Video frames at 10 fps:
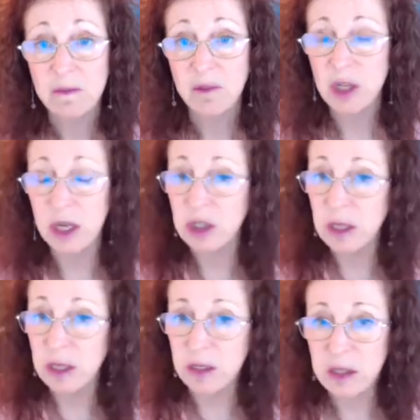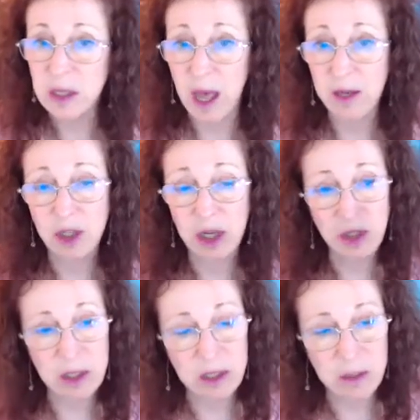changing this thought,
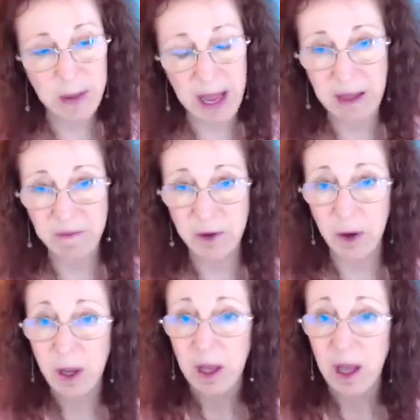changing this behavior,